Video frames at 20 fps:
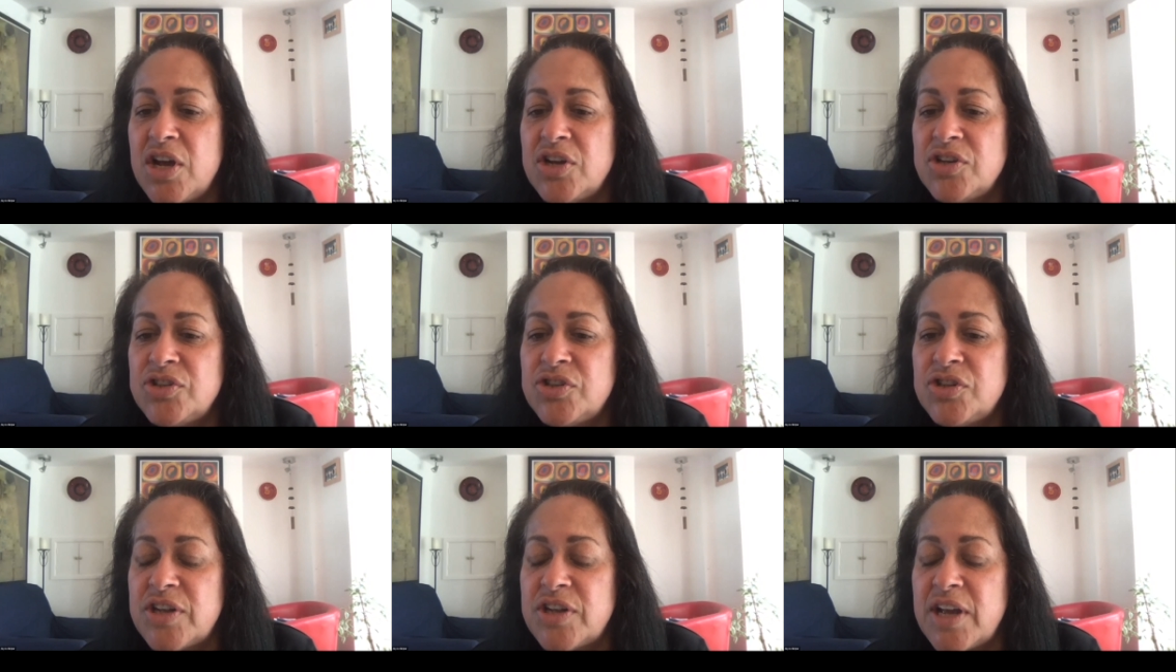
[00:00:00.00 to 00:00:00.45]

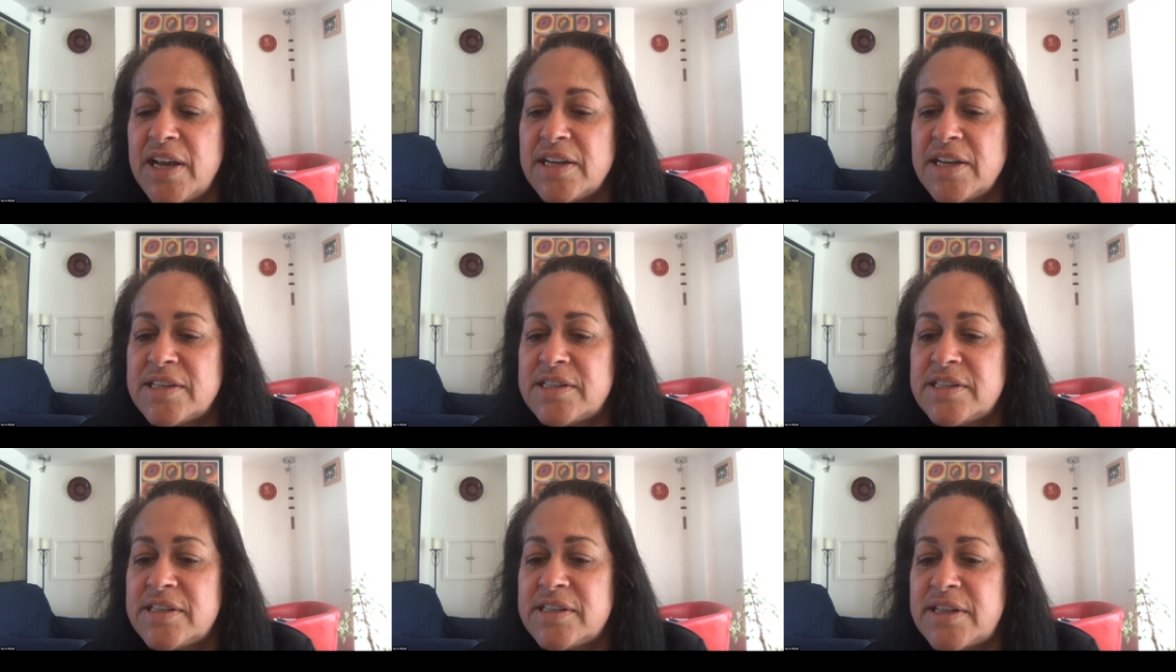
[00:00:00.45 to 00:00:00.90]
should I
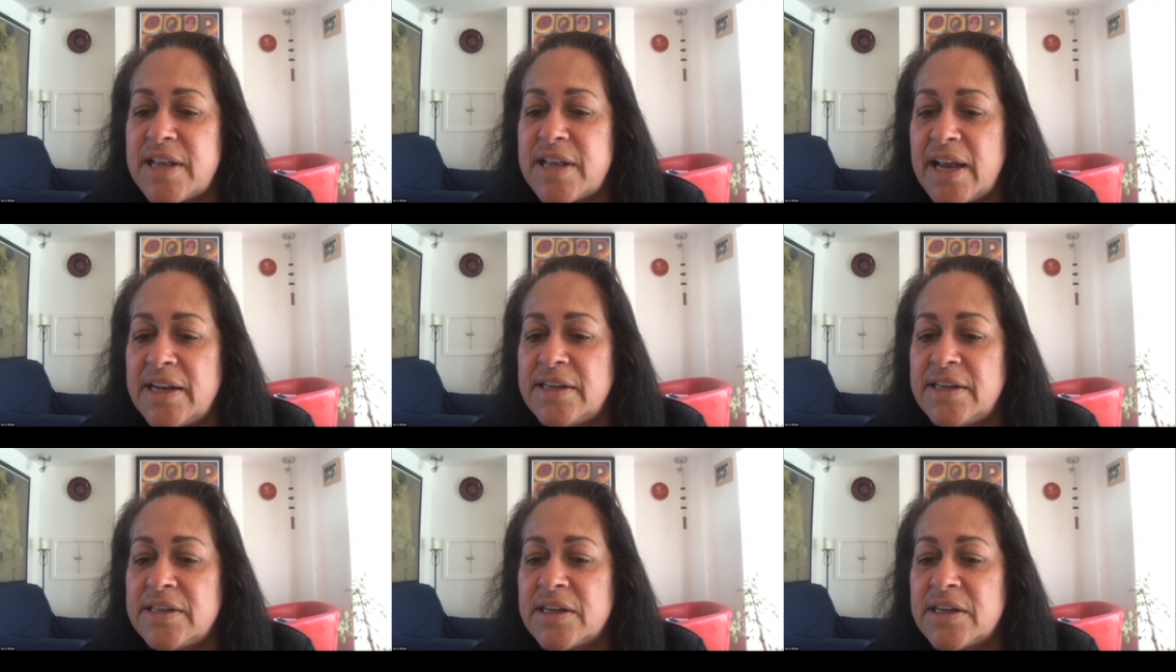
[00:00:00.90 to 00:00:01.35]

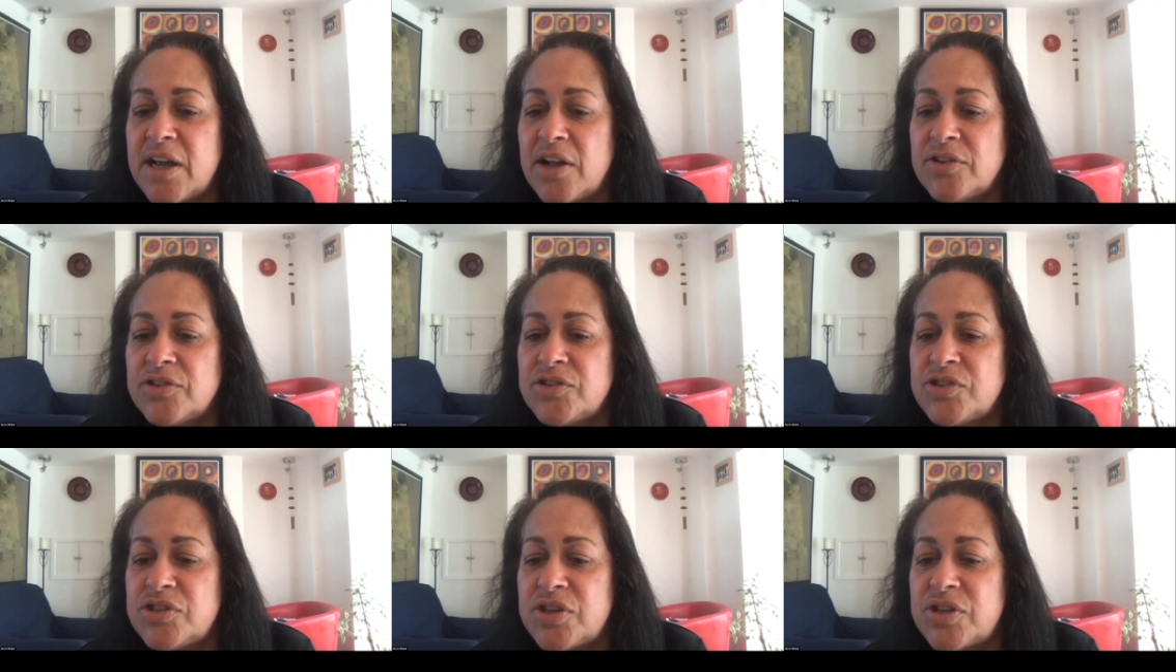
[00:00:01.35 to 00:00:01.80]
extend
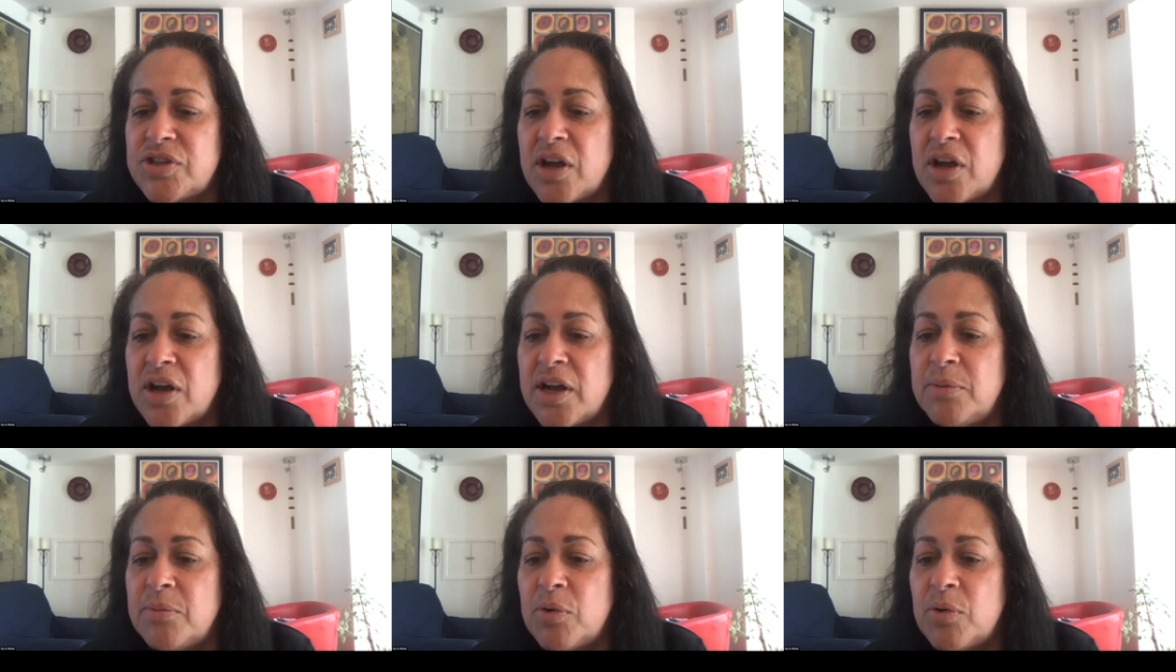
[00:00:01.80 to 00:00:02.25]
culture
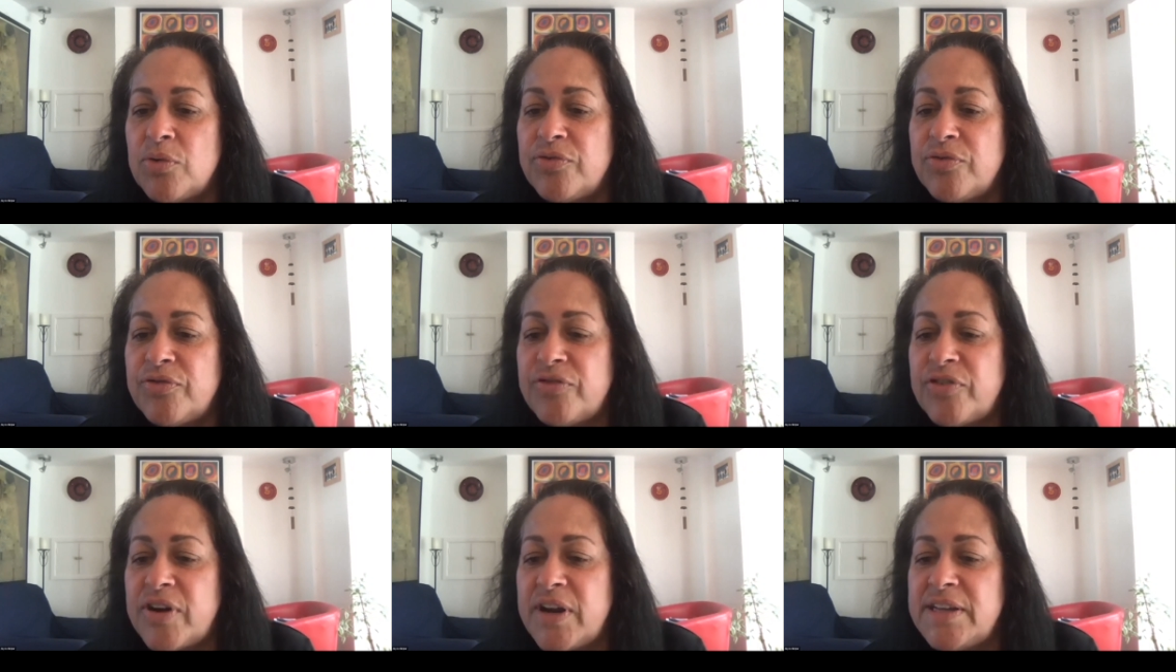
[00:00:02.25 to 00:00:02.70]
time or
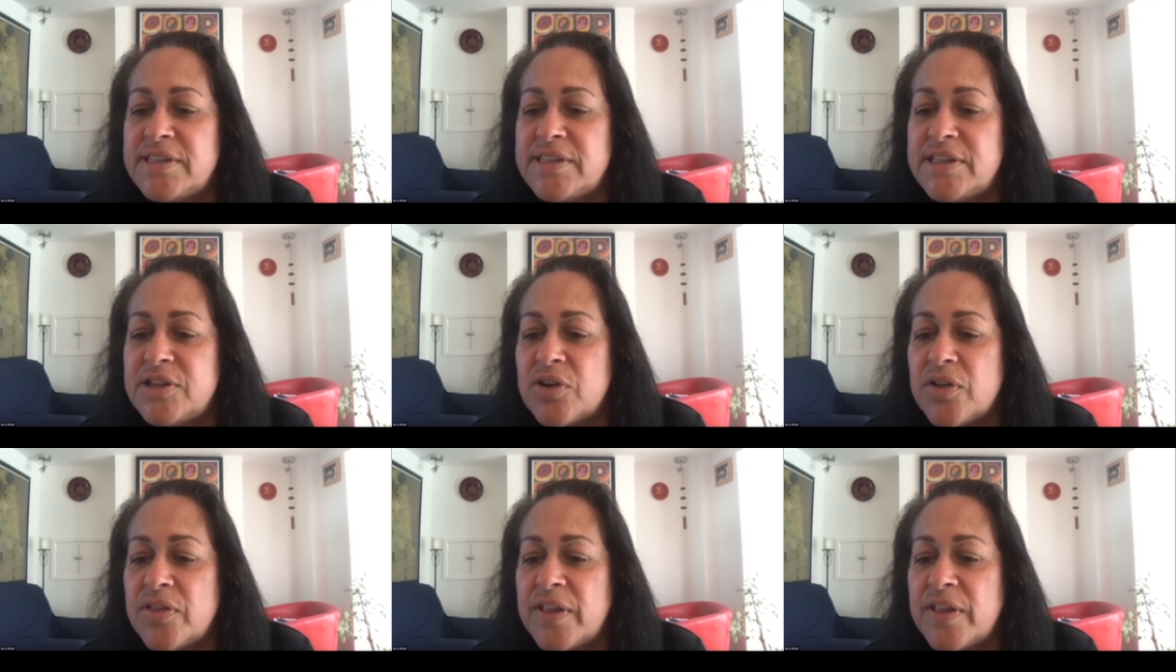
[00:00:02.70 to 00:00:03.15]
freeze
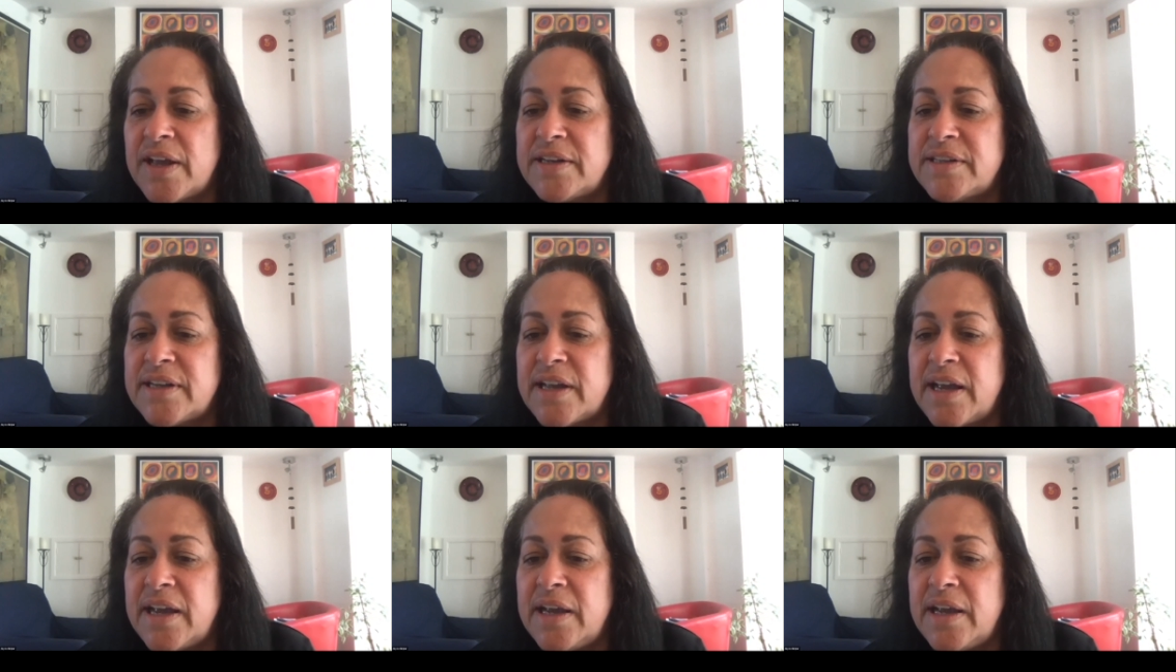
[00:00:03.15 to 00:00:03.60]
it on that
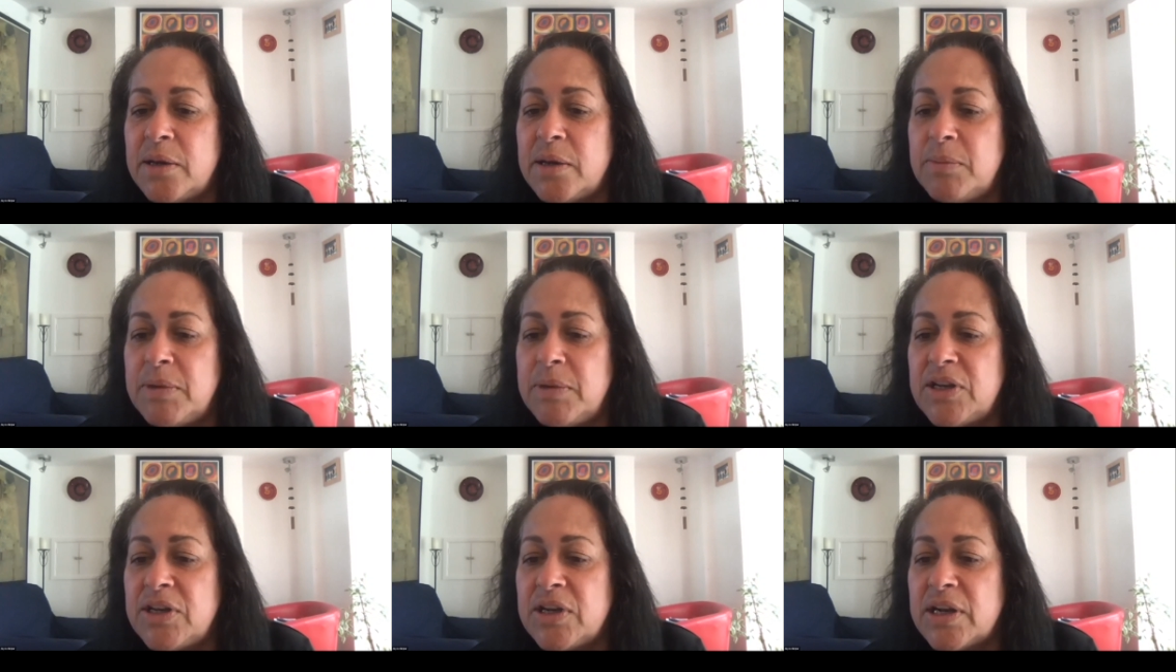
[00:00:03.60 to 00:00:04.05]
day
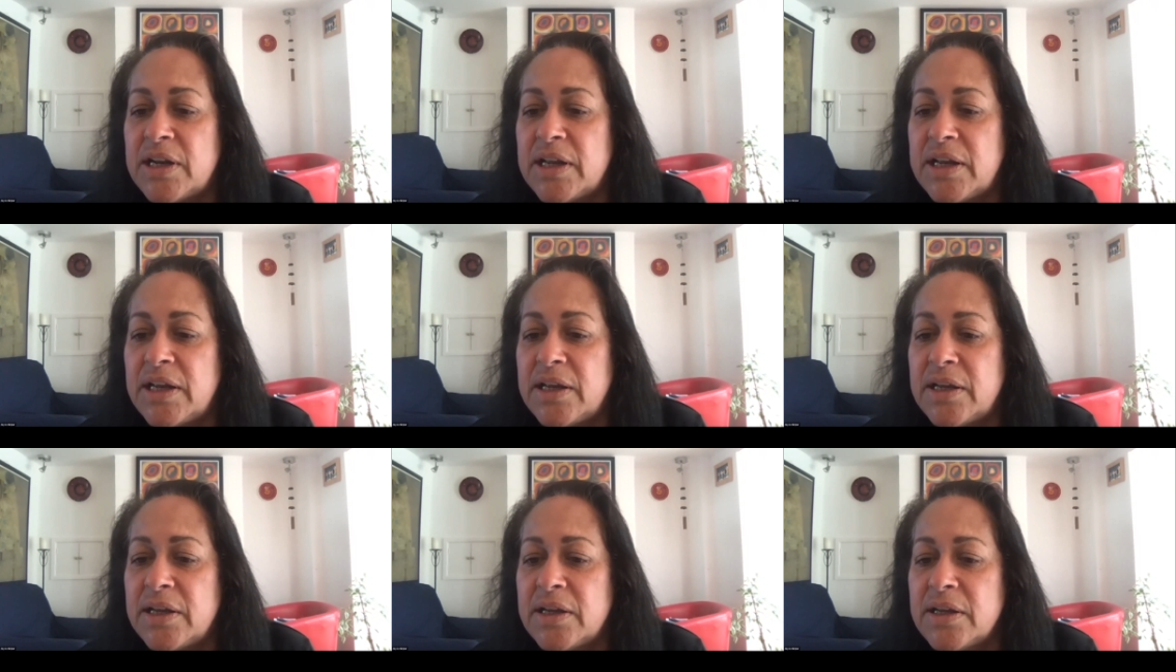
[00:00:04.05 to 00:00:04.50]
immediately?